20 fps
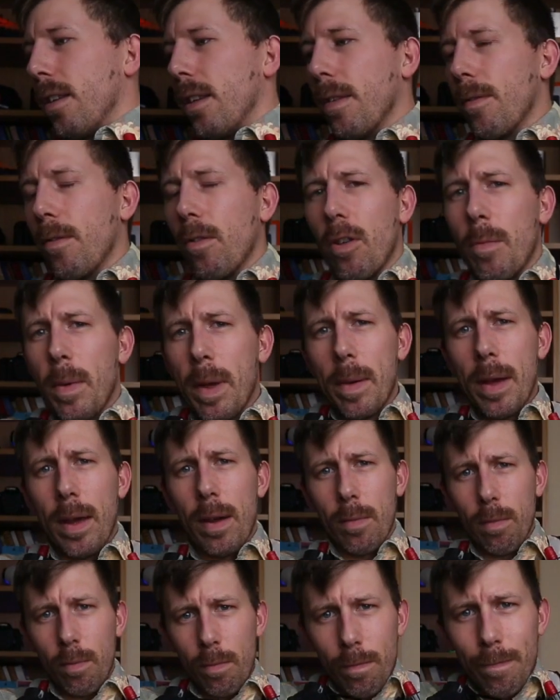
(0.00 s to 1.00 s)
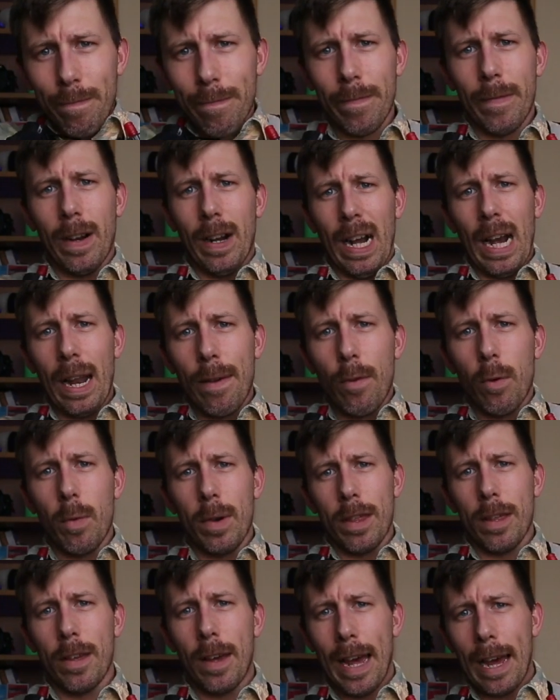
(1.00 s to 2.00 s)
you've got to be a bit clever
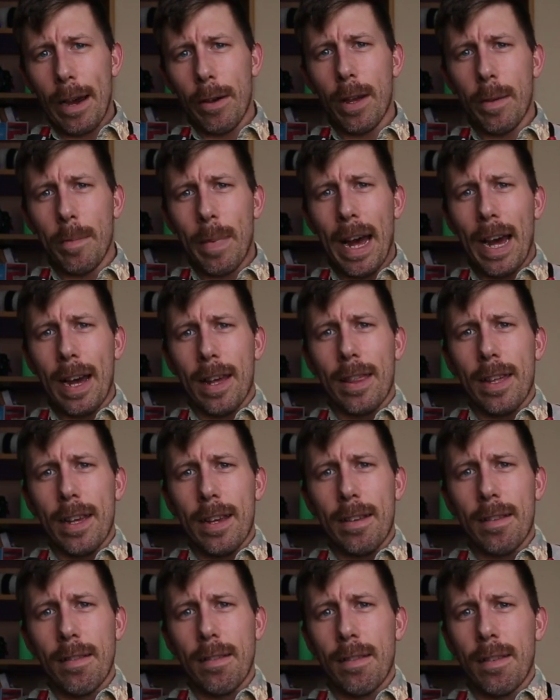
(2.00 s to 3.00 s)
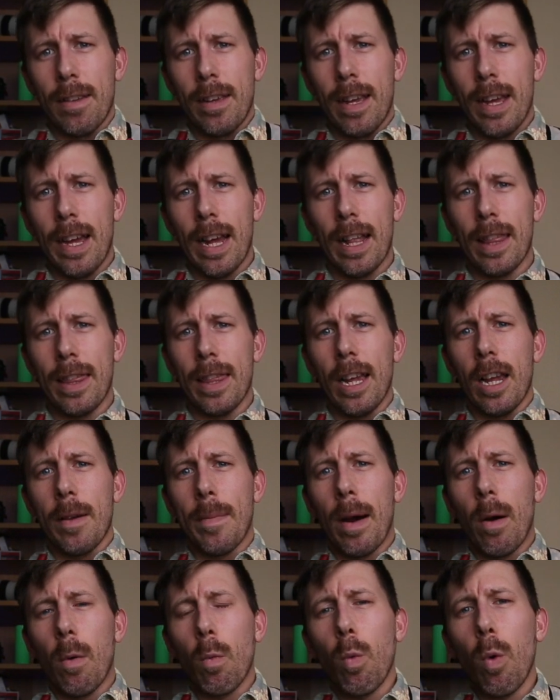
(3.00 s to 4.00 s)
with how you pack things and think
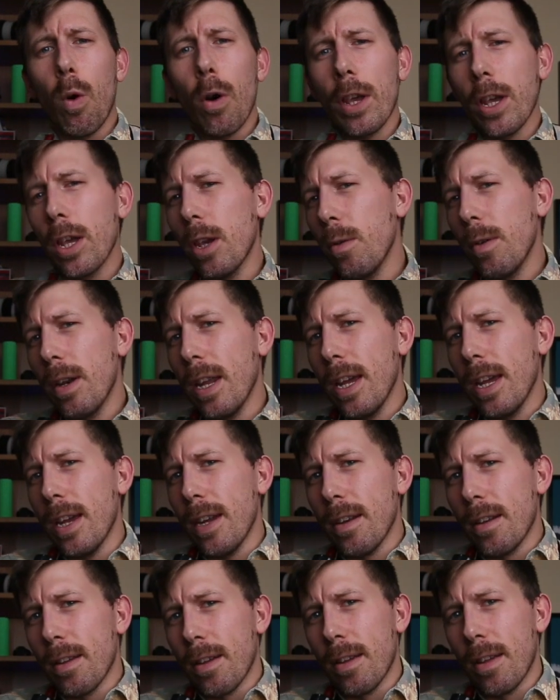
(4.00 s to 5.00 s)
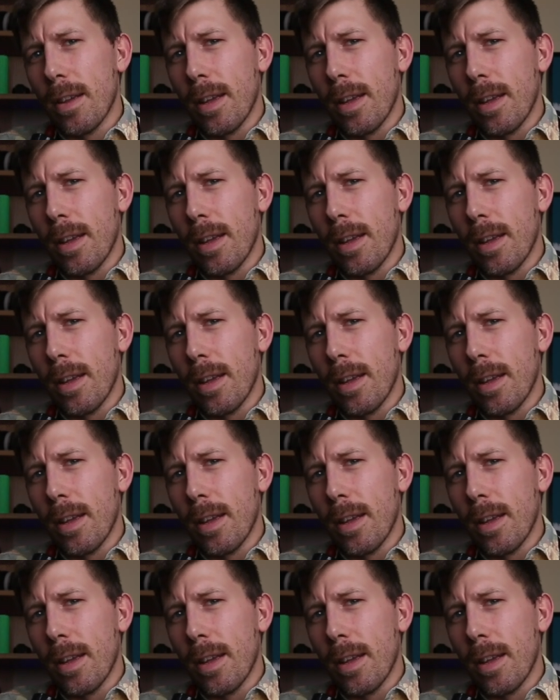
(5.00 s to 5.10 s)
about what you need.